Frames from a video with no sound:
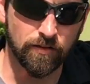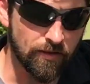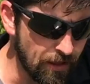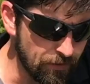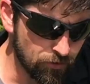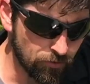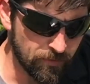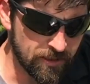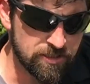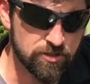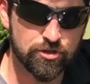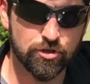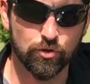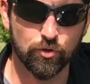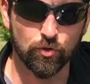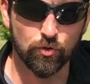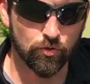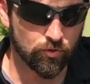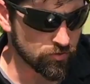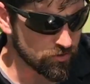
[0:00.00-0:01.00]
Leatherman
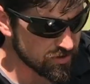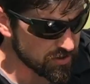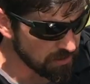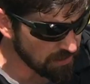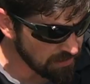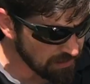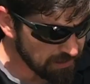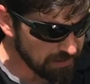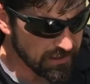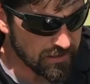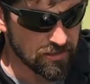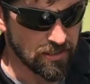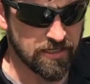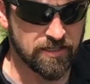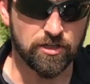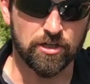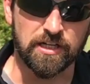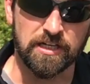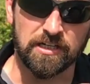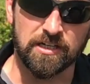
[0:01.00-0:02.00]
tools,
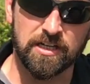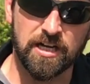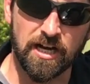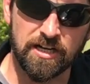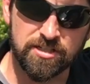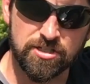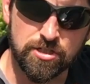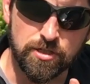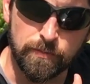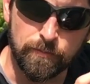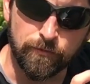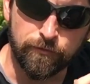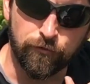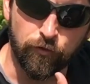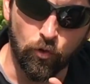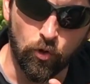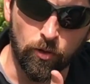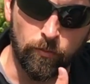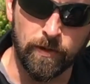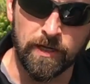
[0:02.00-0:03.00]
and you can custom
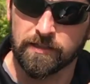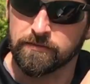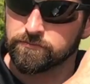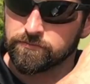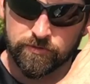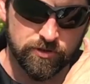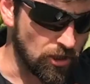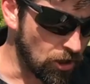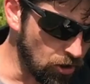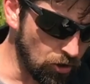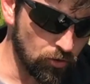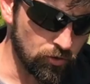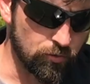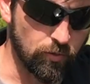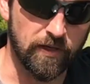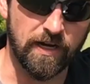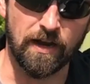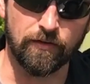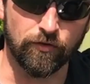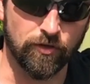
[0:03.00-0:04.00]
form it to hold
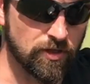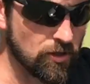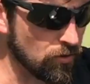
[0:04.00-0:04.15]
whatever